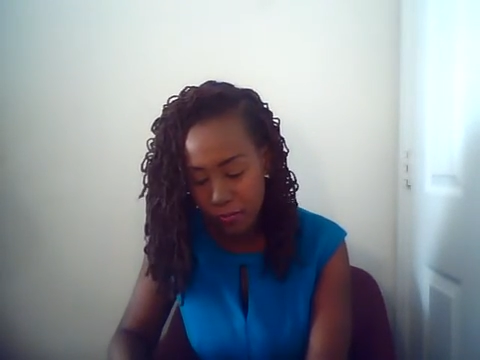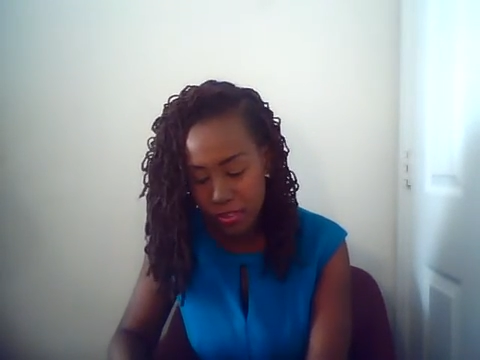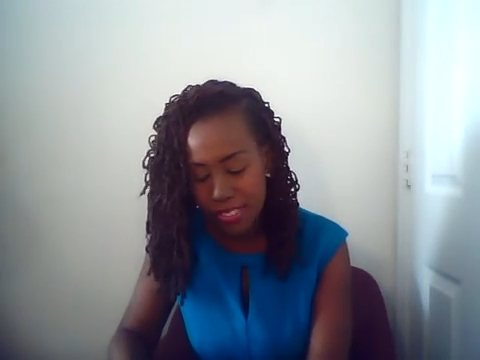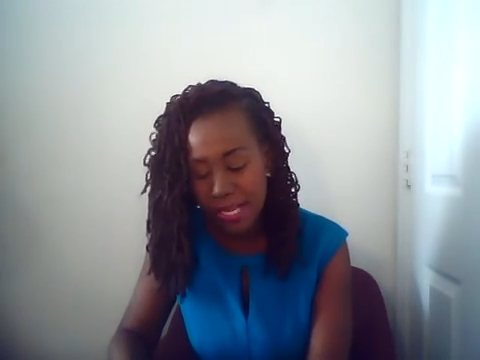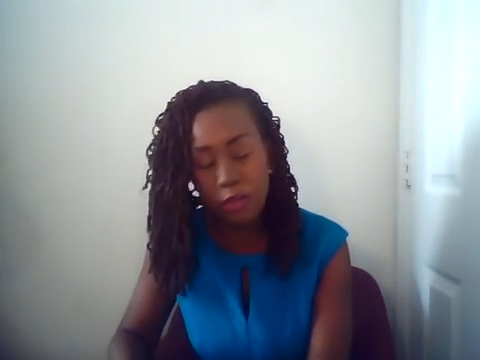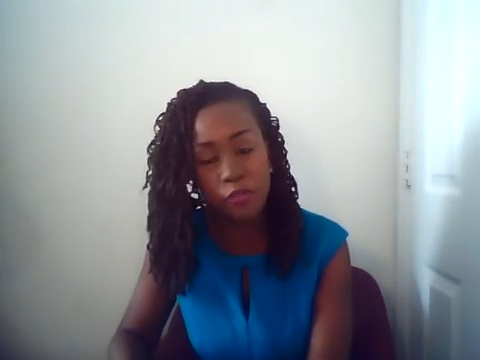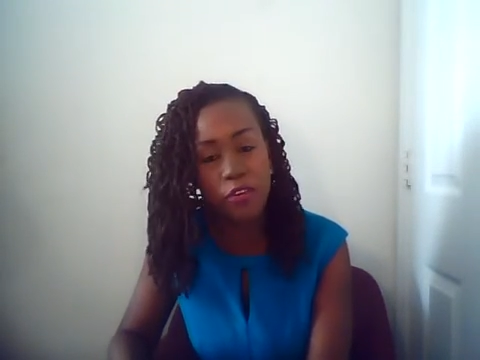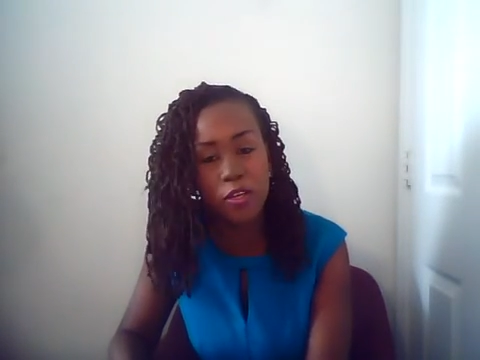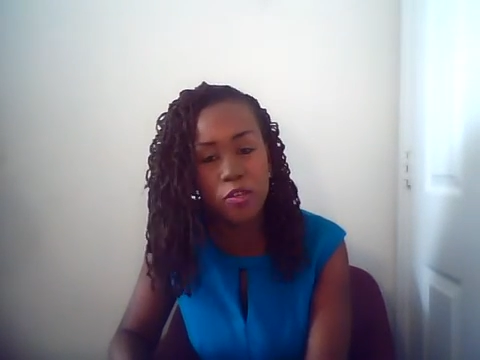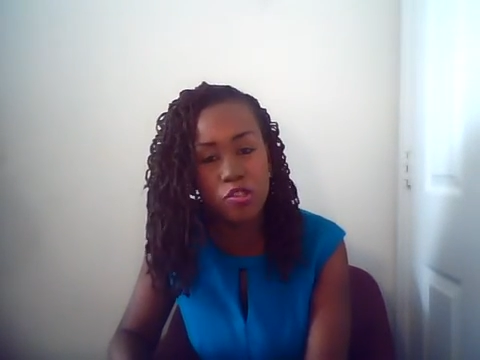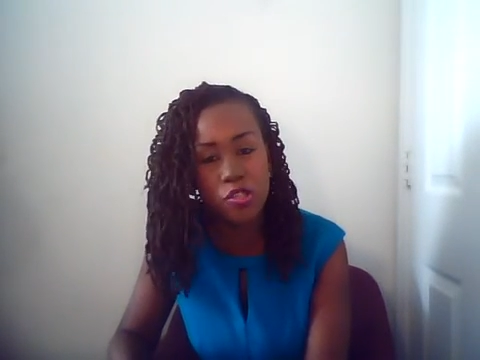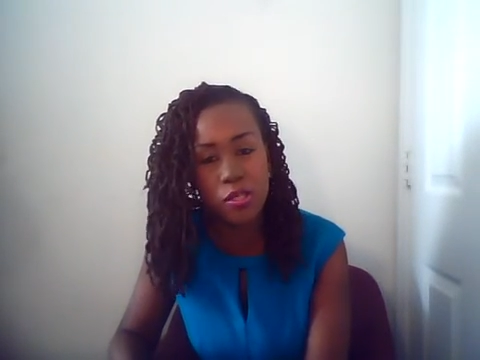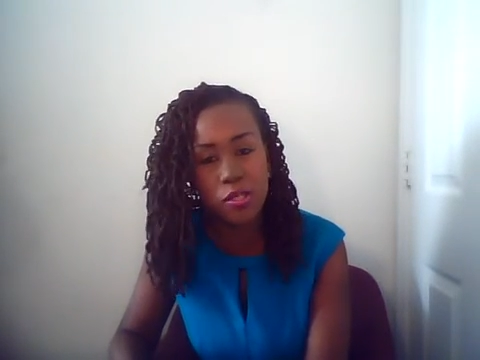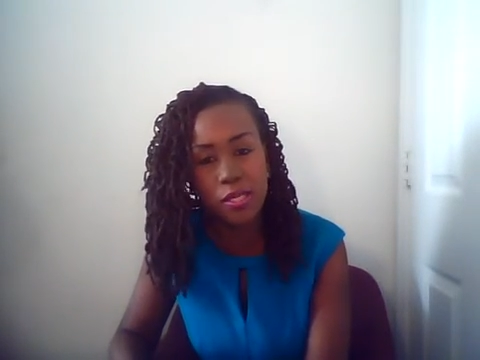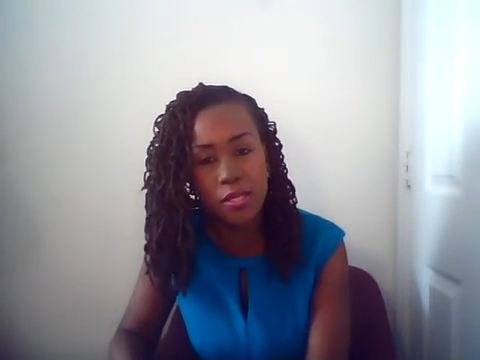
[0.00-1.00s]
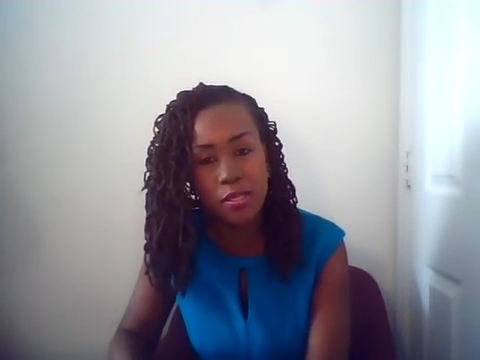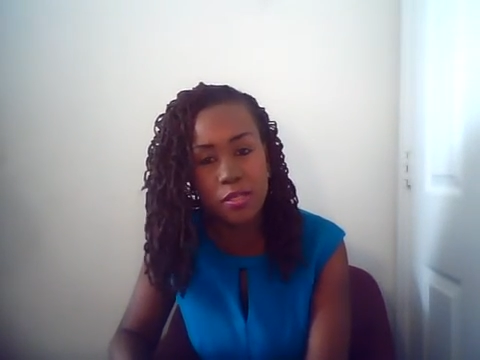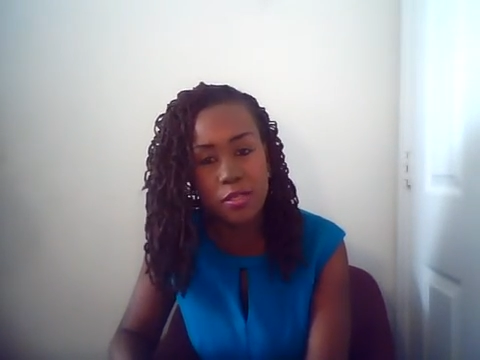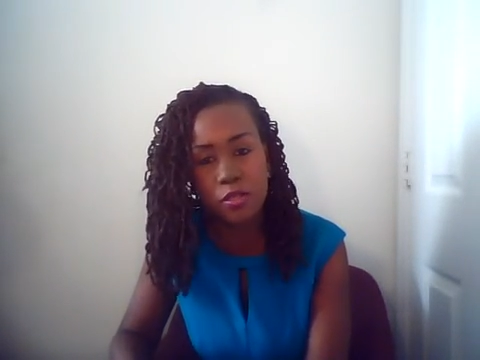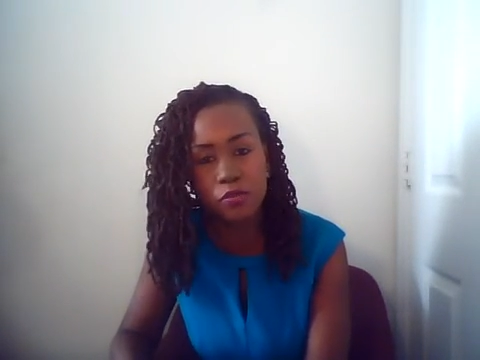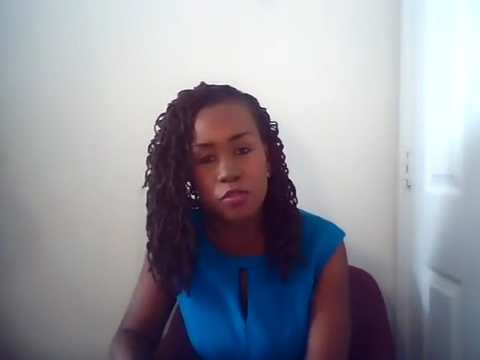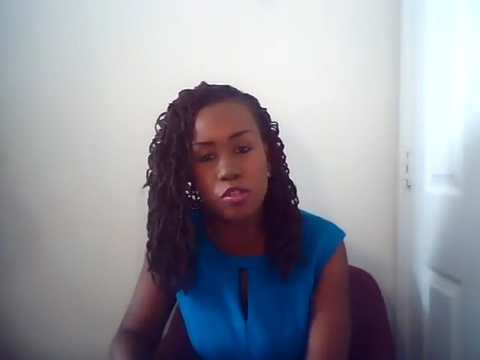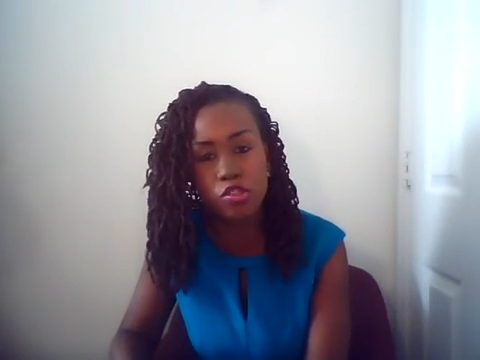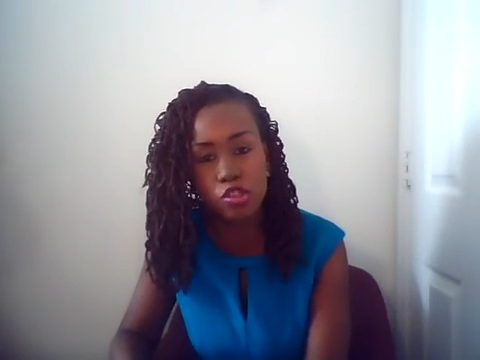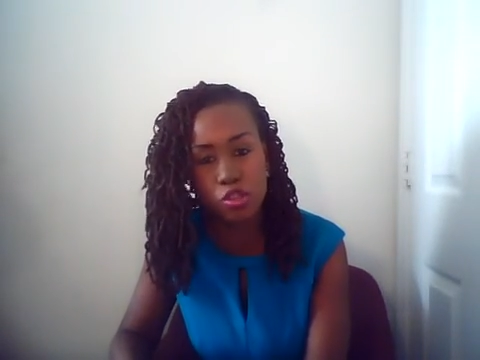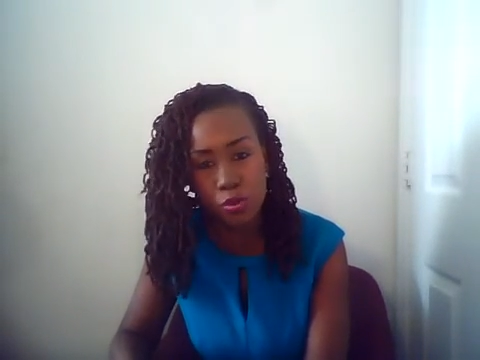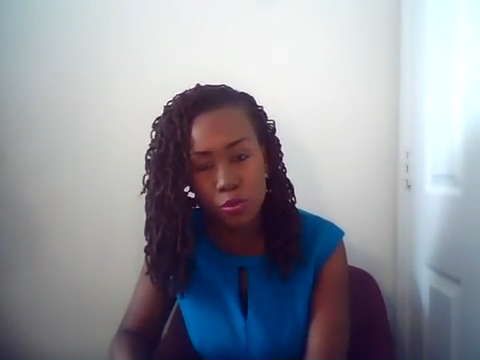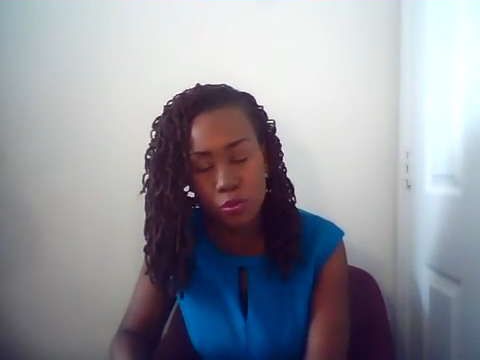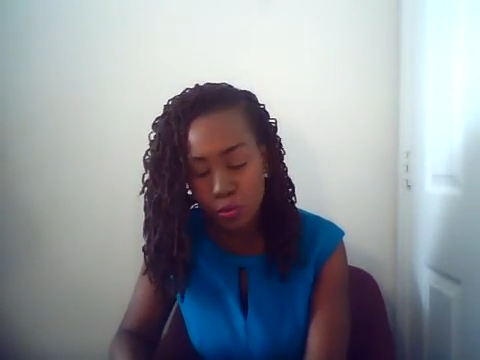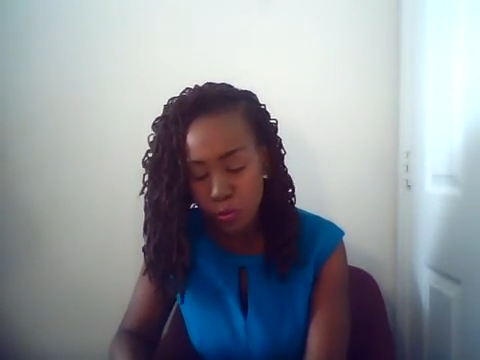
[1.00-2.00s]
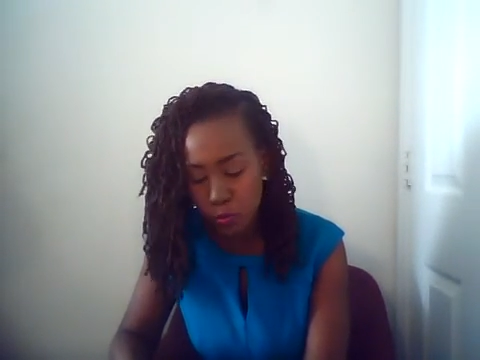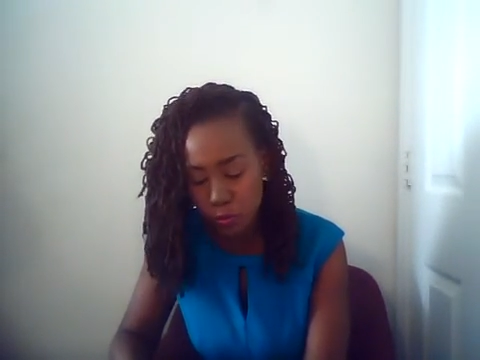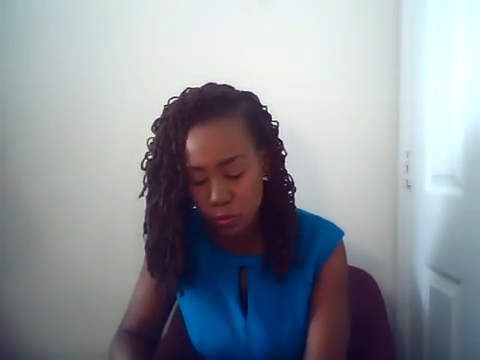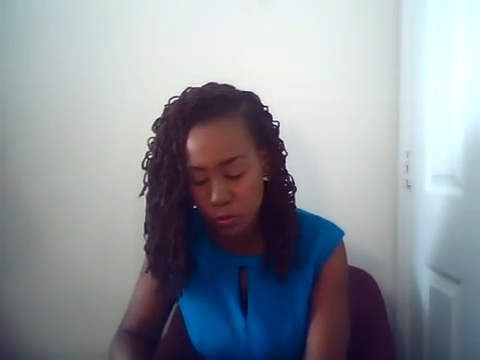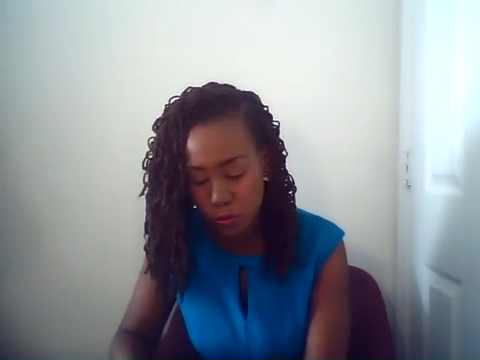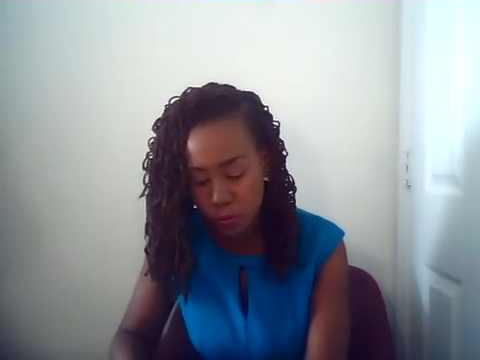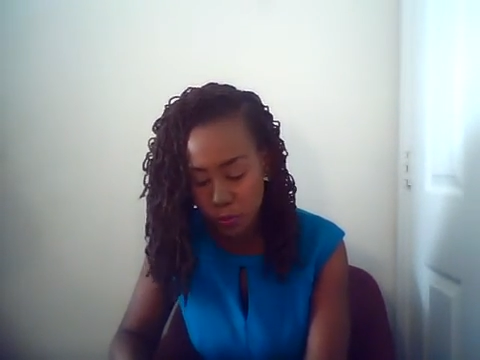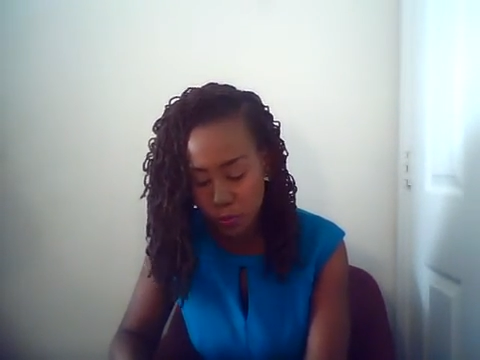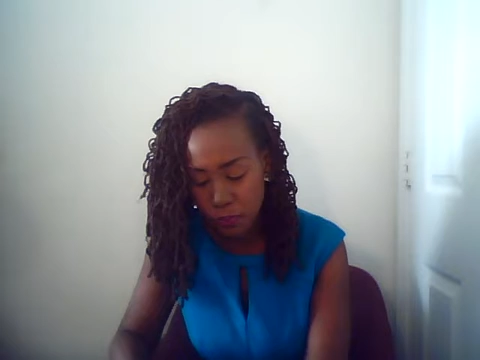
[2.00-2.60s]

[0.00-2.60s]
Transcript: salvation is of the Jews.